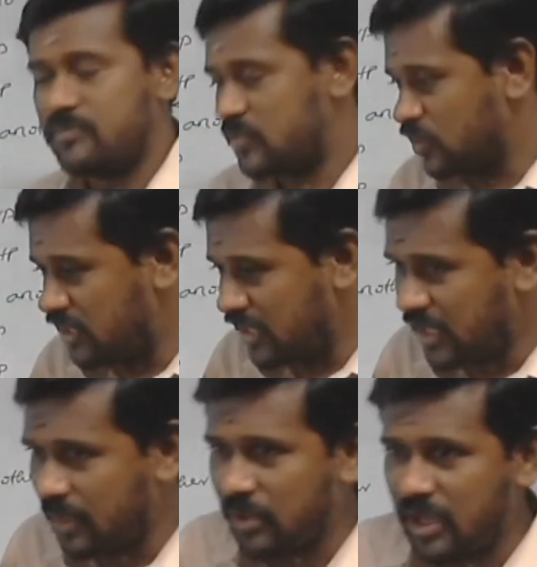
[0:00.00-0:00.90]
So here
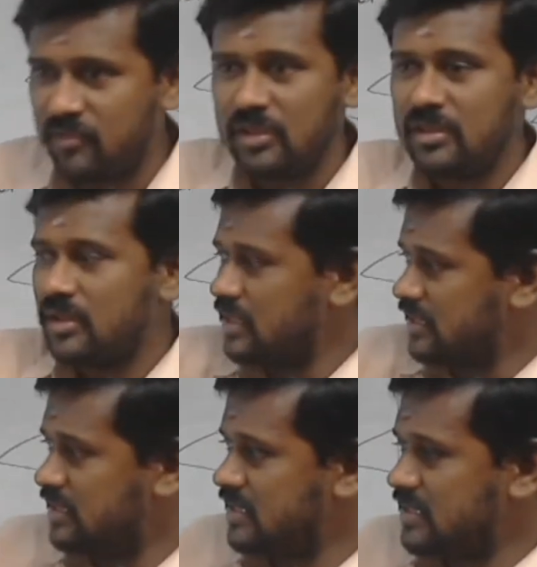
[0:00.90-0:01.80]
I am having,
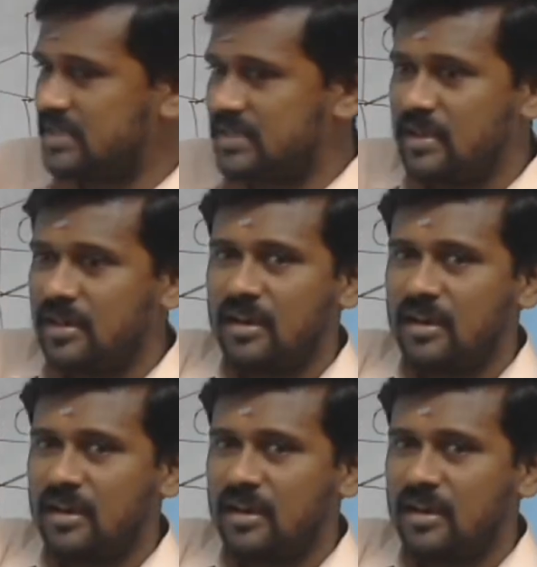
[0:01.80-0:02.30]
this is